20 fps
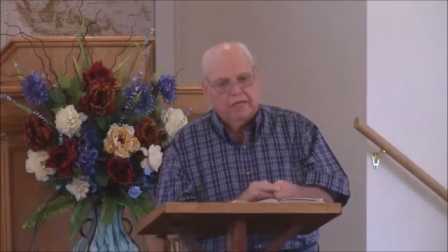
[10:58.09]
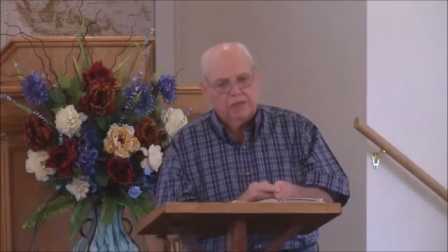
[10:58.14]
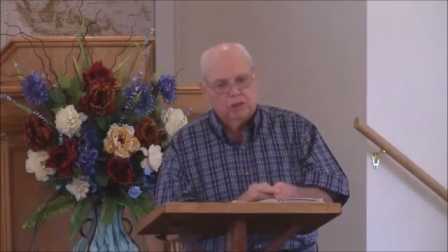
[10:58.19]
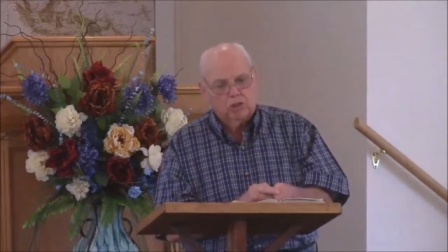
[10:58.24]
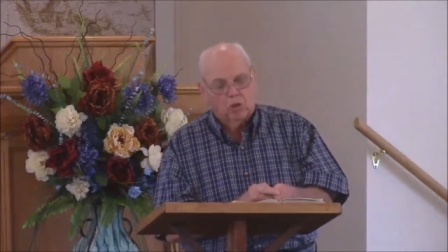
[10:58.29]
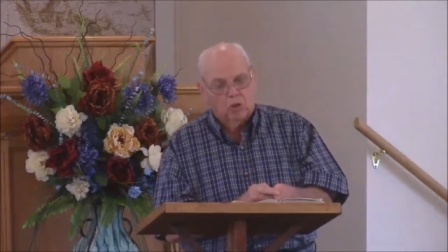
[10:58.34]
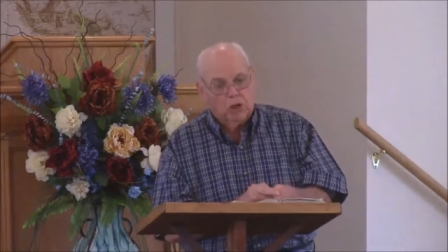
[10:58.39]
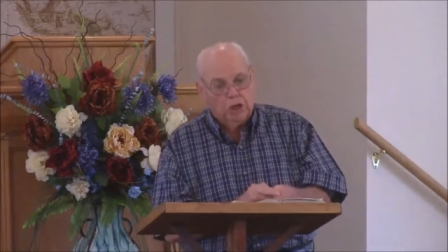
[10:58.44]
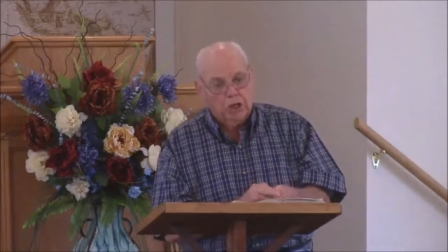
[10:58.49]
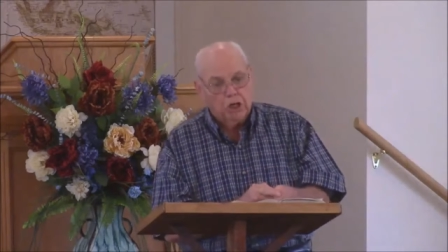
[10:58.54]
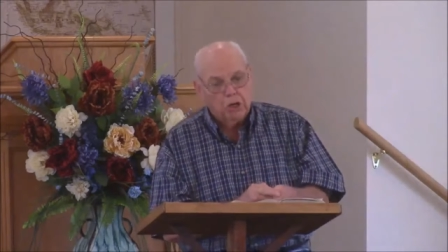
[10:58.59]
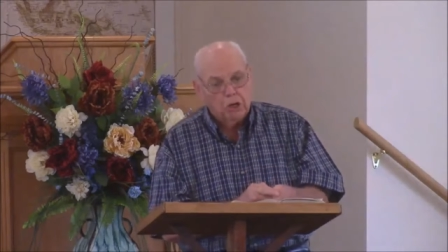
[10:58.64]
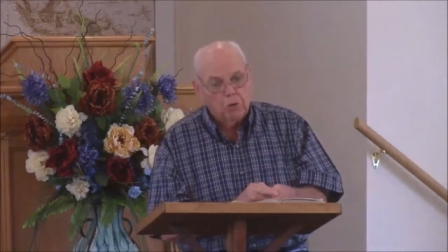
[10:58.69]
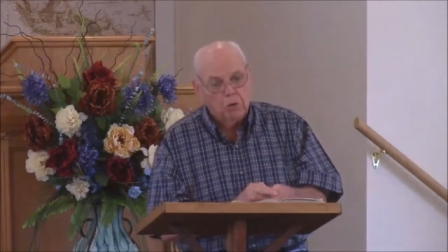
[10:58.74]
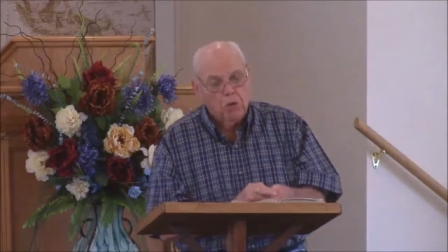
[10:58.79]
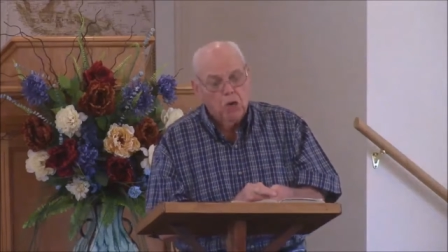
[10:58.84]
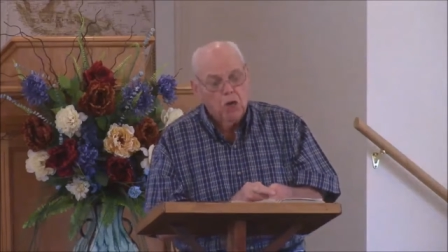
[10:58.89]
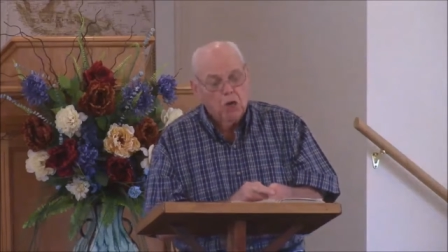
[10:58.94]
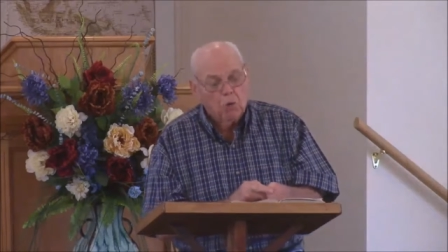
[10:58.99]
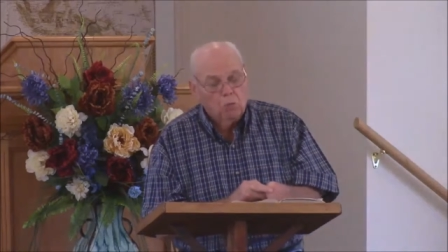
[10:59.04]
So
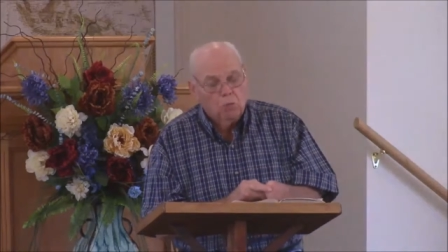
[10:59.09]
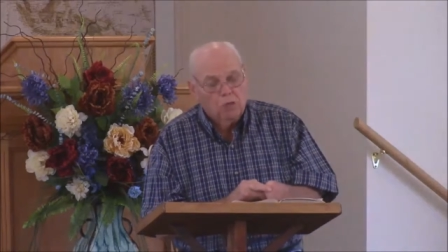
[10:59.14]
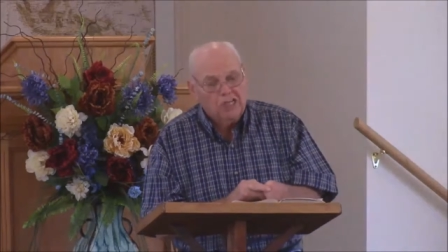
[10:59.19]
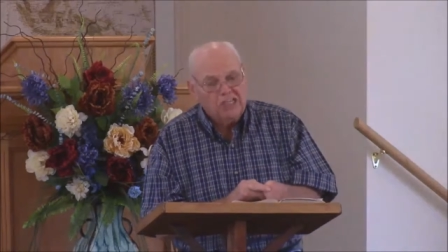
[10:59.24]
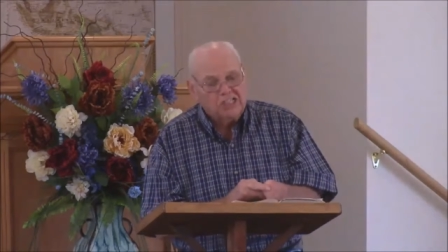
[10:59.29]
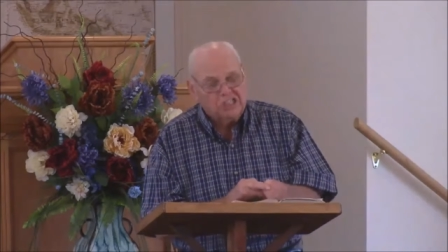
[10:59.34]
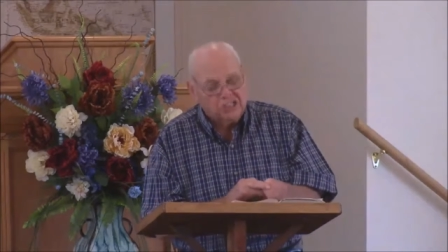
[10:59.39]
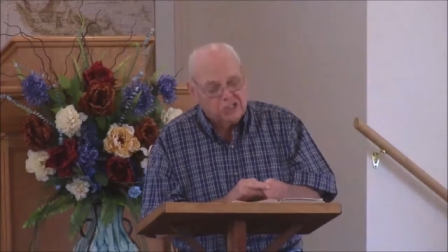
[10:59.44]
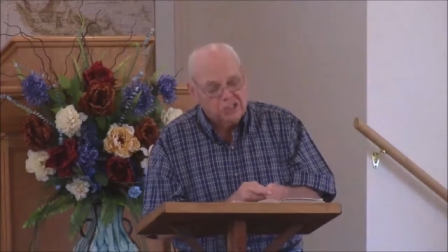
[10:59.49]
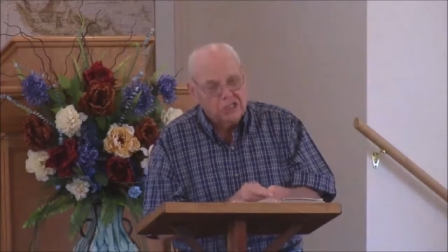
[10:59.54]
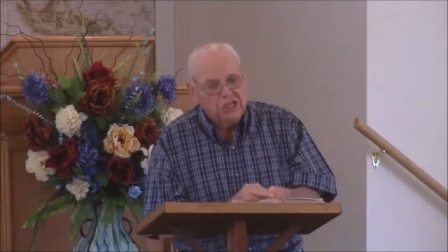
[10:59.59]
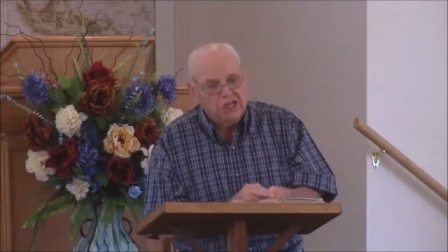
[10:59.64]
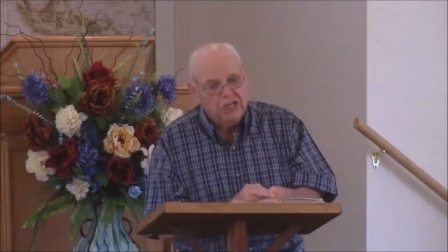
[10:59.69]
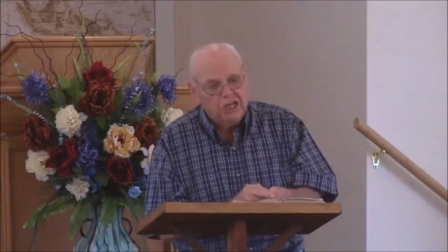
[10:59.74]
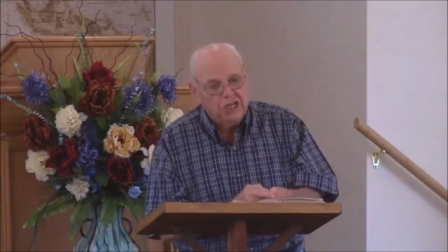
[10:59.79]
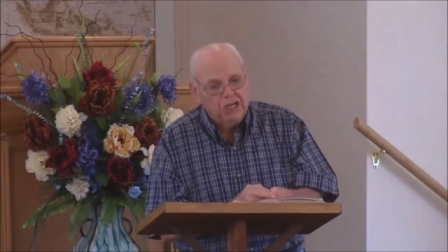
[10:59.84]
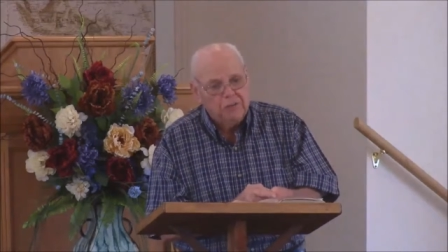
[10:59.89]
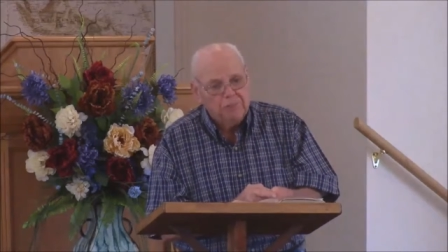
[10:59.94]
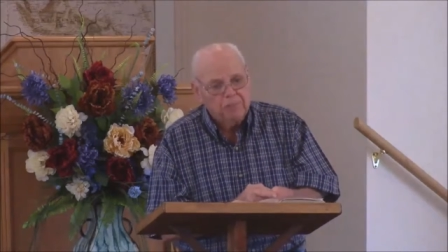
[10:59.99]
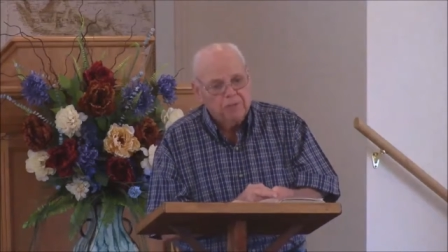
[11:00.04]
here we
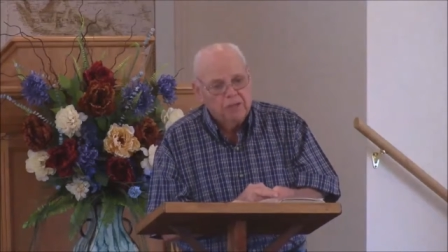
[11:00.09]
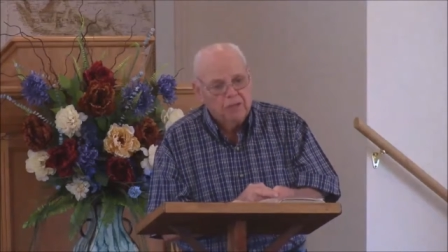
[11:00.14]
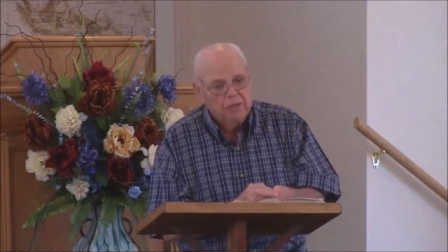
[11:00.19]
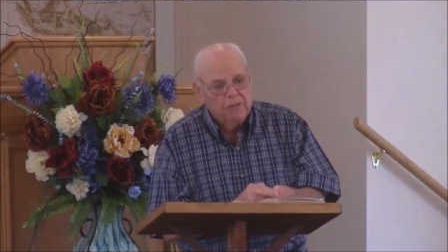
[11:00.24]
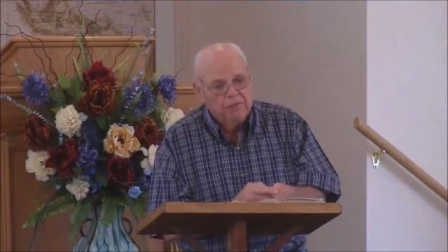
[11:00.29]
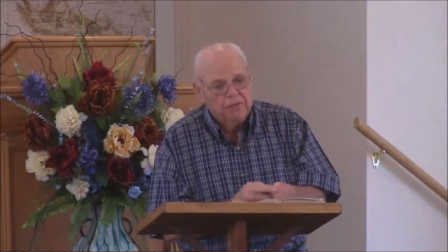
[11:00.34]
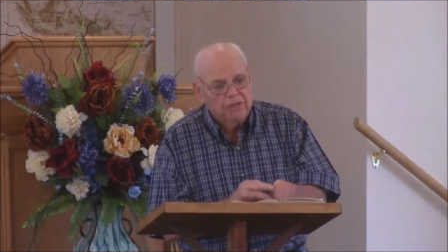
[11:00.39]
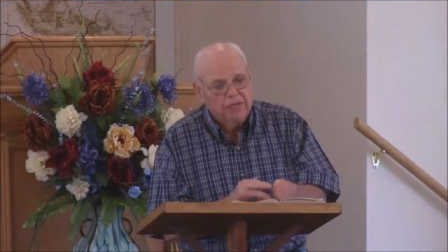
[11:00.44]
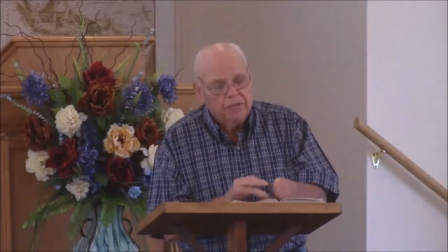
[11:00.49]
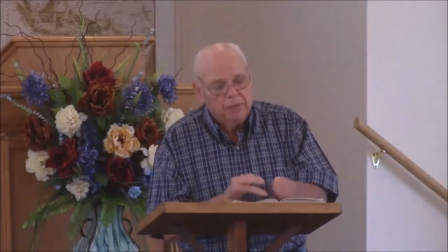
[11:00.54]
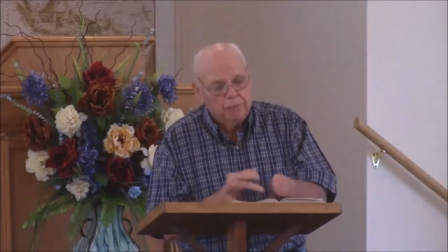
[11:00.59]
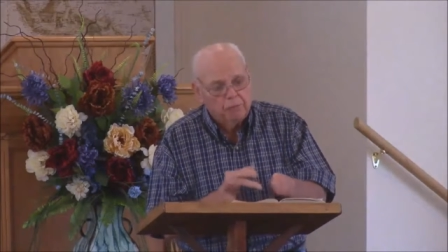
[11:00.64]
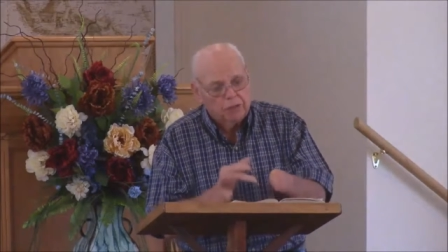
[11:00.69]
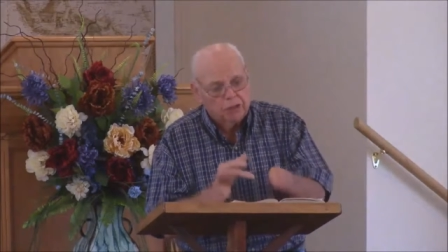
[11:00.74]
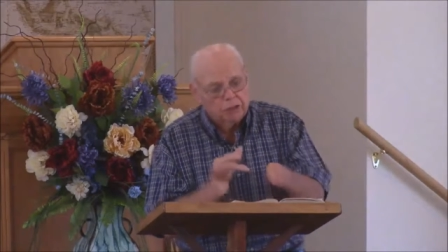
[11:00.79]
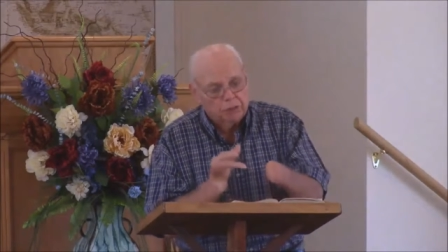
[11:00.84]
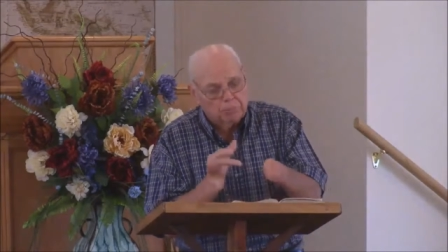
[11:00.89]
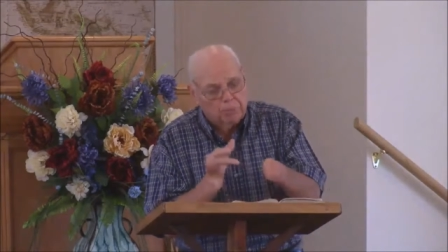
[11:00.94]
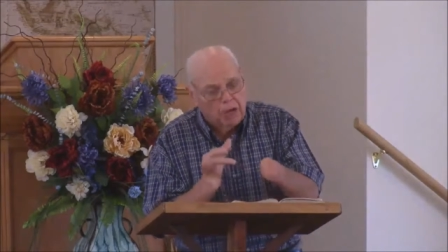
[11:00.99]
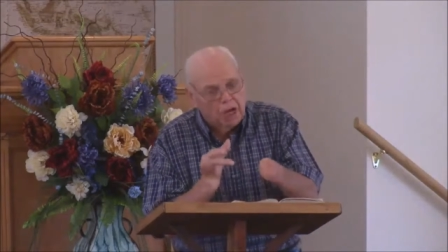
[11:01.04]
see the
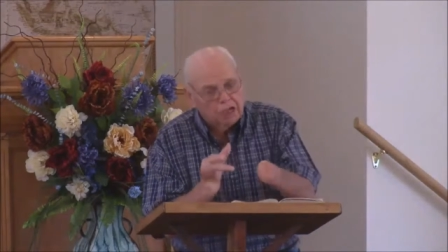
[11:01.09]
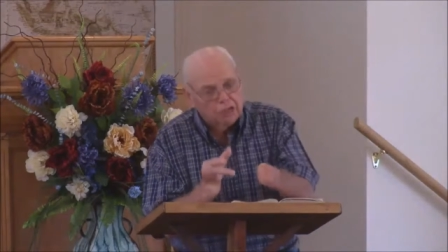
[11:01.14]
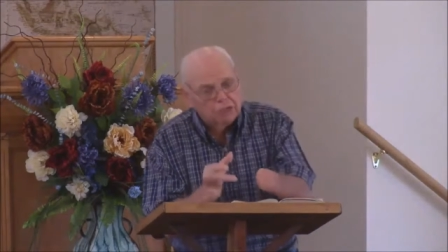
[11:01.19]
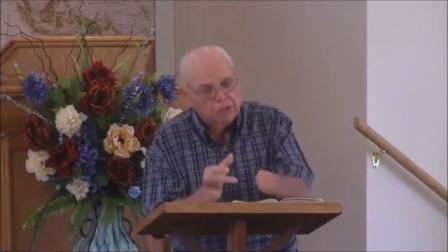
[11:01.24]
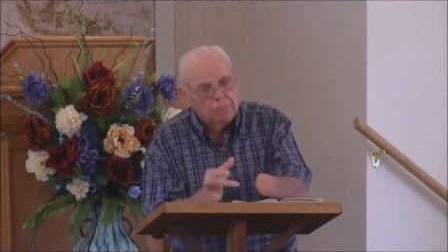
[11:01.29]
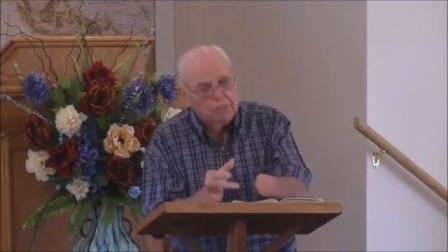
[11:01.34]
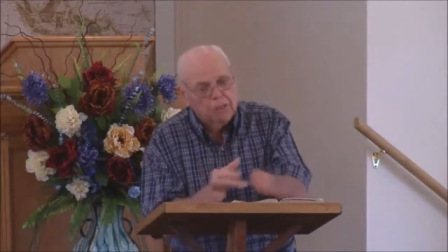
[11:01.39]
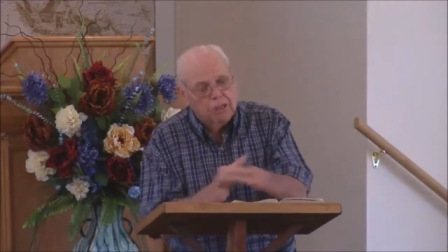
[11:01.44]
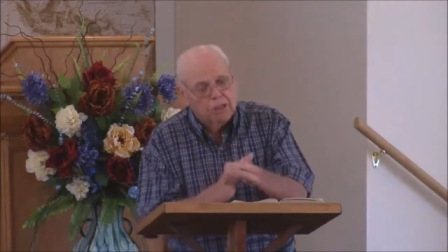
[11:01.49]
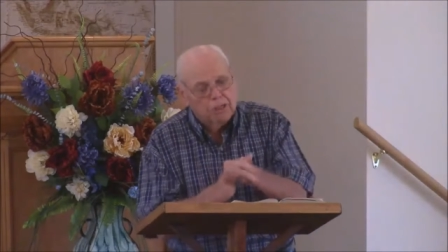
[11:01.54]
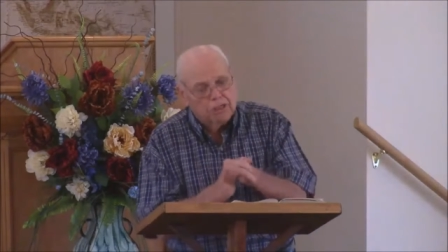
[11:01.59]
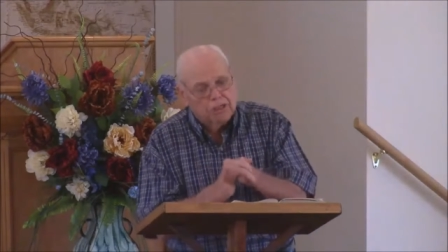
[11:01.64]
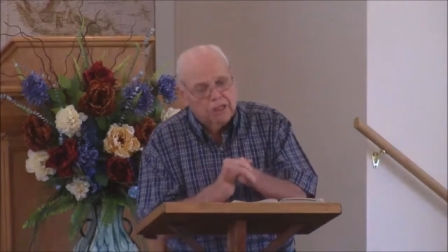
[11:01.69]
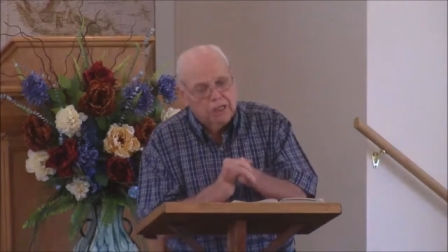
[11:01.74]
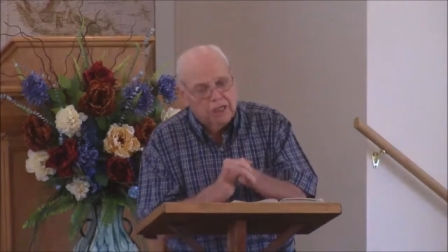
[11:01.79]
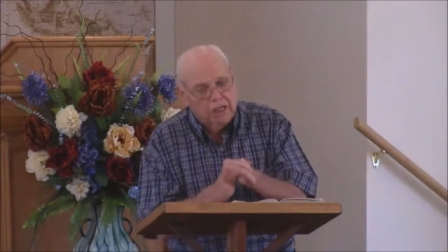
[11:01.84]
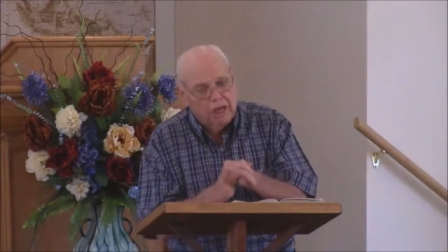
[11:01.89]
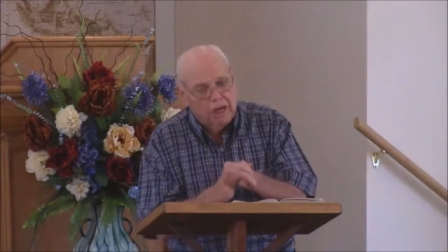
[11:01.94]
responsibility